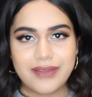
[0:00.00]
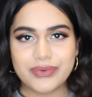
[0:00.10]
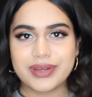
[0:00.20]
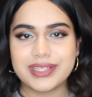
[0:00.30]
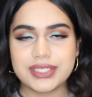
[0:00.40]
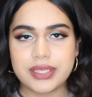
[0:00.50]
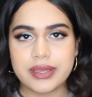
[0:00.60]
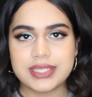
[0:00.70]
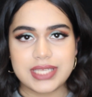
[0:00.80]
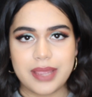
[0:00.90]
everyone,
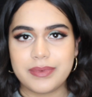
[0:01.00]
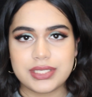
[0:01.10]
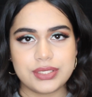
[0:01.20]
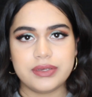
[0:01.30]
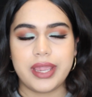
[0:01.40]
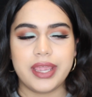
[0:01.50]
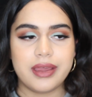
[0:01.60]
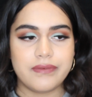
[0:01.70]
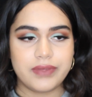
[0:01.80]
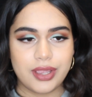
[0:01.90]
so today I'm going to do
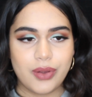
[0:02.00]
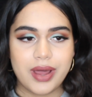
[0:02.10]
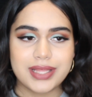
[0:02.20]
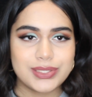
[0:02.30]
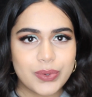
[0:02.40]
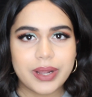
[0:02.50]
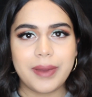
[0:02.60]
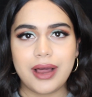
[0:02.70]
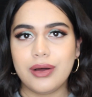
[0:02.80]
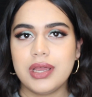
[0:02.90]
a video where I talk
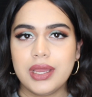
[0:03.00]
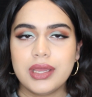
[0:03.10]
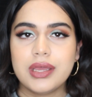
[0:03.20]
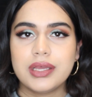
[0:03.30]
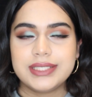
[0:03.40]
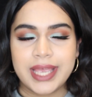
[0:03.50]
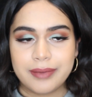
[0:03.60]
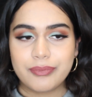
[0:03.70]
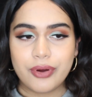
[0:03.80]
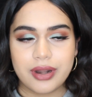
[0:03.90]
about
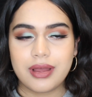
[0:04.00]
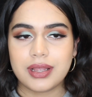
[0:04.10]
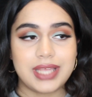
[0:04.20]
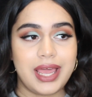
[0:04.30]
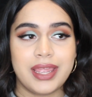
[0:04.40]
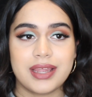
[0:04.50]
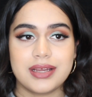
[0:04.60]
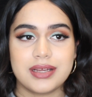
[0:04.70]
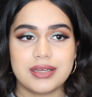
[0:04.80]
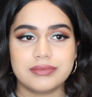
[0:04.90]
10 products
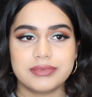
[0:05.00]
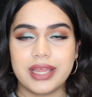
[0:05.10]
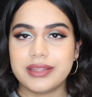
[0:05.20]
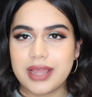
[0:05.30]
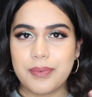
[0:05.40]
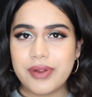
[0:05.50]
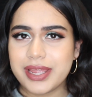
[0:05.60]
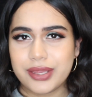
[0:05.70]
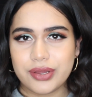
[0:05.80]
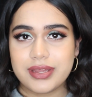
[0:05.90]
that are
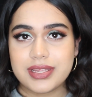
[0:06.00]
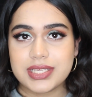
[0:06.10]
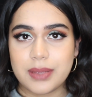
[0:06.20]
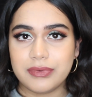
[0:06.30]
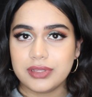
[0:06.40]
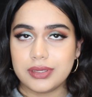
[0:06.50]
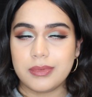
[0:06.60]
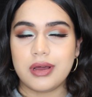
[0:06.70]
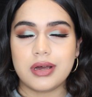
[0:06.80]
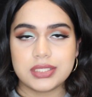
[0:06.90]
pretty good. Some of
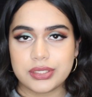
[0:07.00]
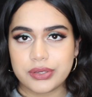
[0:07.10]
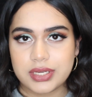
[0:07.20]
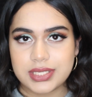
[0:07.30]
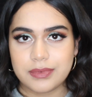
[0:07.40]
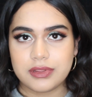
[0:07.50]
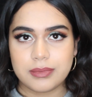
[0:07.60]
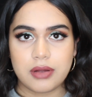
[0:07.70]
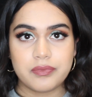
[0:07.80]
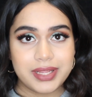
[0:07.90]
them aren't so good, some of
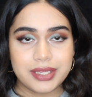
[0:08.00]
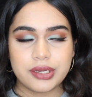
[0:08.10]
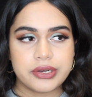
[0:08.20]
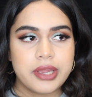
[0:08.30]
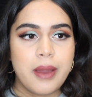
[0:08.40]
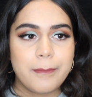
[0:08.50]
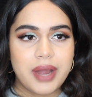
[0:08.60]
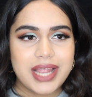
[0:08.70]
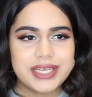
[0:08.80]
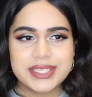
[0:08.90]
them are really good,
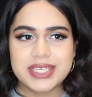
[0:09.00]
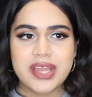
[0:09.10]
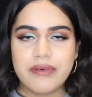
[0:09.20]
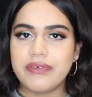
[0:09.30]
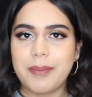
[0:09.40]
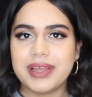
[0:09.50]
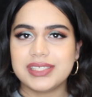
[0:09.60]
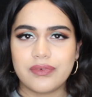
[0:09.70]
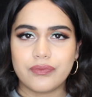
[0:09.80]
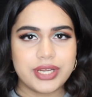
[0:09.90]
but I just never find
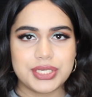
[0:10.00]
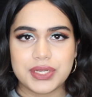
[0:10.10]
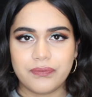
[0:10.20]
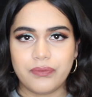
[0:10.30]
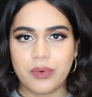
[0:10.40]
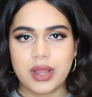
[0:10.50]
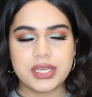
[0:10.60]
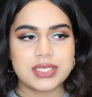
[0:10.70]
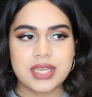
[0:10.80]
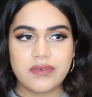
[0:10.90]
myself reaching for. I
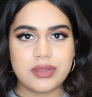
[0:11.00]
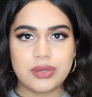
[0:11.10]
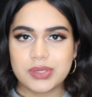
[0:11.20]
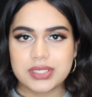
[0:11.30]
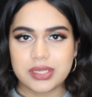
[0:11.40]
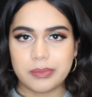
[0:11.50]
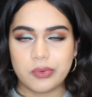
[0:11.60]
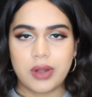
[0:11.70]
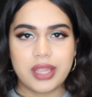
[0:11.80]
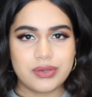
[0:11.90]
just never use them,
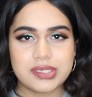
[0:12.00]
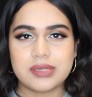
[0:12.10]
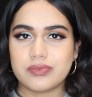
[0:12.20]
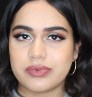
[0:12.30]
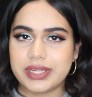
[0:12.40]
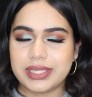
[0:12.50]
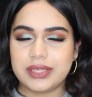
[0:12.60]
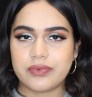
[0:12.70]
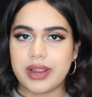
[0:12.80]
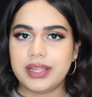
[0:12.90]
or I use them
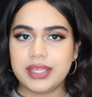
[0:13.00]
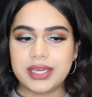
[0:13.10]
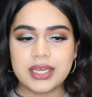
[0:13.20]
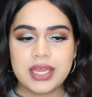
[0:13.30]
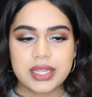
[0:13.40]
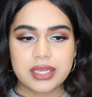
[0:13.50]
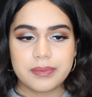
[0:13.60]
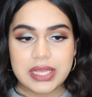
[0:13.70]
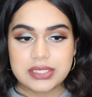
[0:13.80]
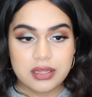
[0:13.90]
really rarely
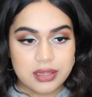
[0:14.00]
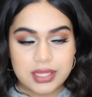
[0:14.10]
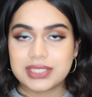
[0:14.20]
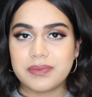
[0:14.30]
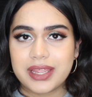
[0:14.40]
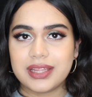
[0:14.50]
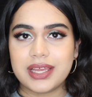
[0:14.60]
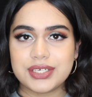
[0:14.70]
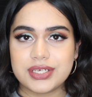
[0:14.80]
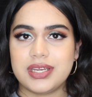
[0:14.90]
compared to other things in my
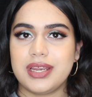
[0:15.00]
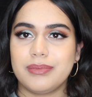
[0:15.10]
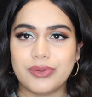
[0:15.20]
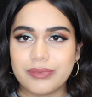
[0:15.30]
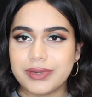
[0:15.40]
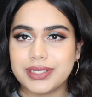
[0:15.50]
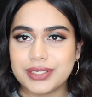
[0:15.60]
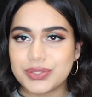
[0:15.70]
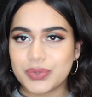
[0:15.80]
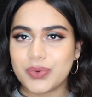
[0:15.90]
collection, and I'm not really
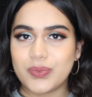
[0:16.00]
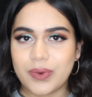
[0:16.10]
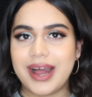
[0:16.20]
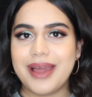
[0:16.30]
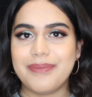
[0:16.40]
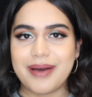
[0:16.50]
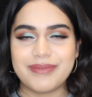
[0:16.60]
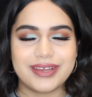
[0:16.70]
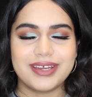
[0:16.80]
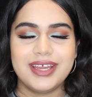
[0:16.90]
sure why, but
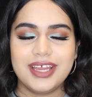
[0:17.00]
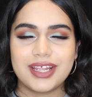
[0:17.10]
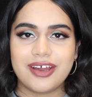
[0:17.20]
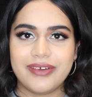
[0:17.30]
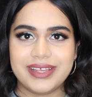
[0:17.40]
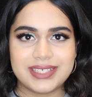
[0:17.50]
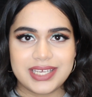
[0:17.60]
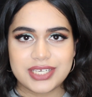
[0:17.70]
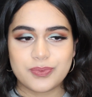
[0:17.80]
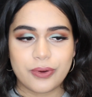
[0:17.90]
I'm going to go into
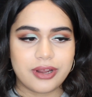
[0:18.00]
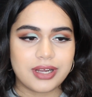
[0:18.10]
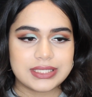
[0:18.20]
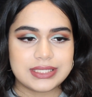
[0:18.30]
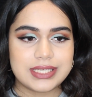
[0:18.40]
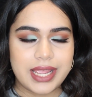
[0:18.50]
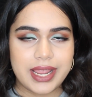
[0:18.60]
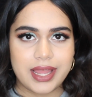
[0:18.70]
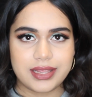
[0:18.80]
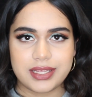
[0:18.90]
each product
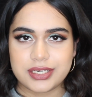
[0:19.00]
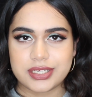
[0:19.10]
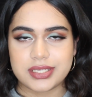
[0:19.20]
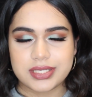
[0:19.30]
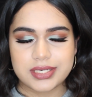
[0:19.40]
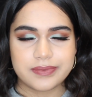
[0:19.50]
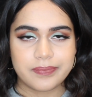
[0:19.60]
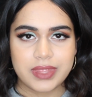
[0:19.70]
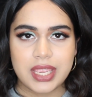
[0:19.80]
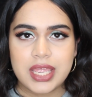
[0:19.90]
today and then just,
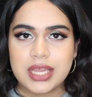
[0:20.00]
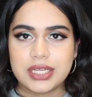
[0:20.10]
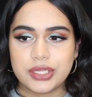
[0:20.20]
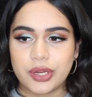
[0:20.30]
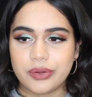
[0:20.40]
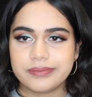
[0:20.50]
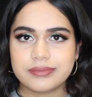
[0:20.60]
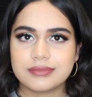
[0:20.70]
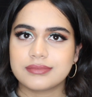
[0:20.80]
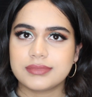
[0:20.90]
you know,
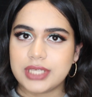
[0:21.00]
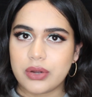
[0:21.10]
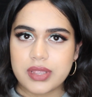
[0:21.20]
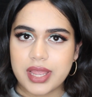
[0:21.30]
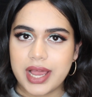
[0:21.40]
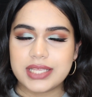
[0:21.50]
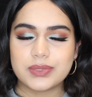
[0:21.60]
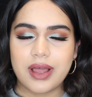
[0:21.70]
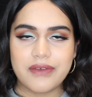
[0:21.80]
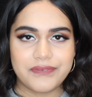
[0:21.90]
tell you
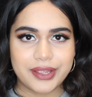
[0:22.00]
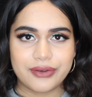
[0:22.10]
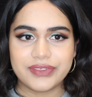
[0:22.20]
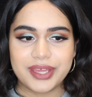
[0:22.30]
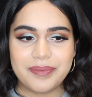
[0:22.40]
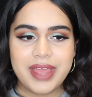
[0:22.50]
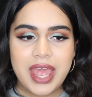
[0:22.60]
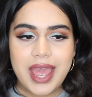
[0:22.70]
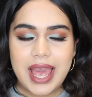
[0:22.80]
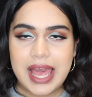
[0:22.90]
guys what I think of them.
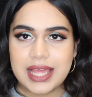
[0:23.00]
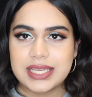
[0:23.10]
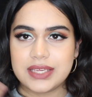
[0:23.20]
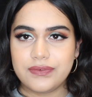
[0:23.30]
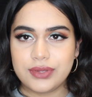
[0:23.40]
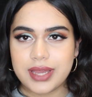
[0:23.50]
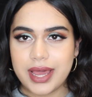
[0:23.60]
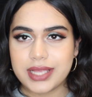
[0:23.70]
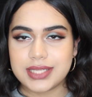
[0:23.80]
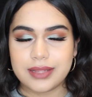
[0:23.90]
And if you
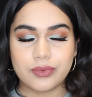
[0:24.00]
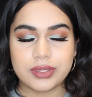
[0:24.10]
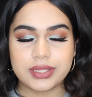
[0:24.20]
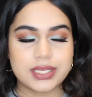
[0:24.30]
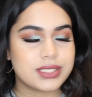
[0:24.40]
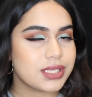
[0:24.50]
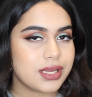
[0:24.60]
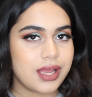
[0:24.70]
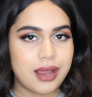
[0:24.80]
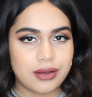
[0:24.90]
guys want this,
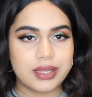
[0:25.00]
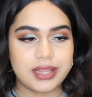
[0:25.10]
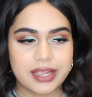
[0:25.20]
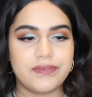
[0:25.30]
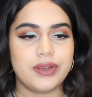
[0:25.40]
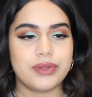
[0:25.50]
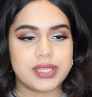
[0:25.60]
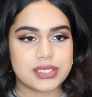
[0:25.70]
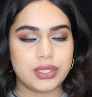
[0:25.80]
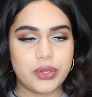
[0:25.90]
like a video on
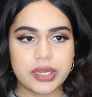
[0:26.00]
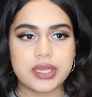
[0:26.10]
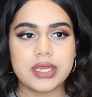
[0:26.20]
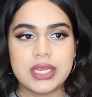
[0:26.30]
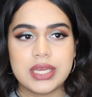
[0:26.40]
this look,